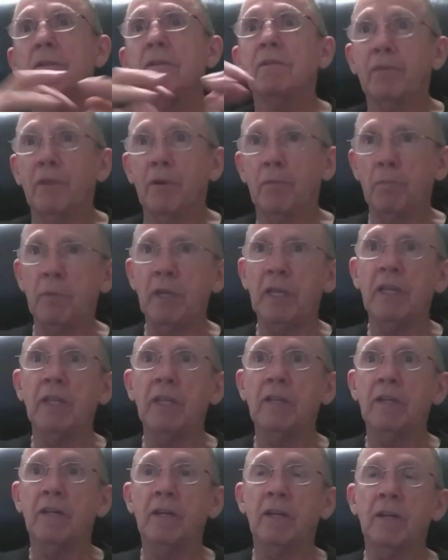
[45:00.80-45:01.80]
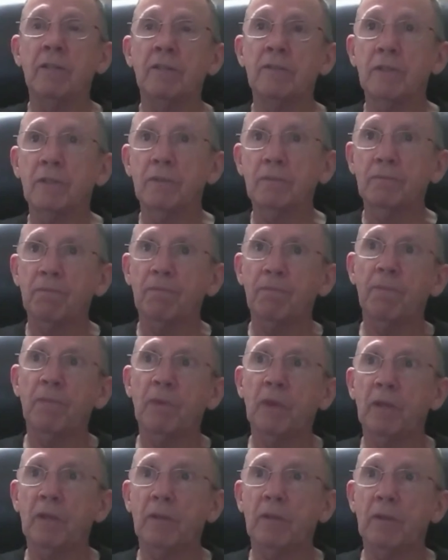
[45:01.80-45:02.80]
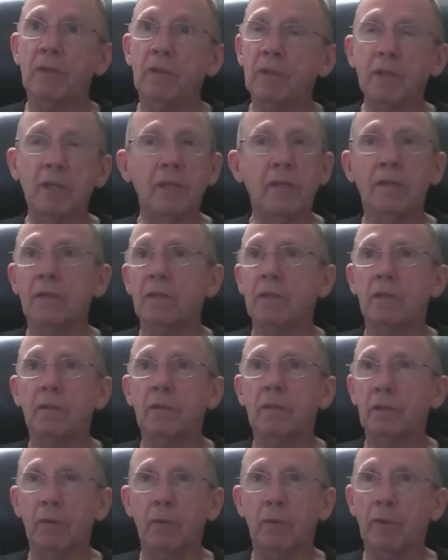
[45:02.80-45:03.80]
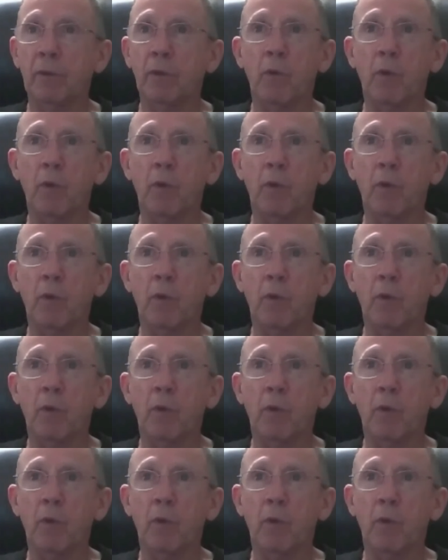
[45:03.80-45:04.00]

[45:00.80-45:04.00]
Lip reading: the mini guns and even the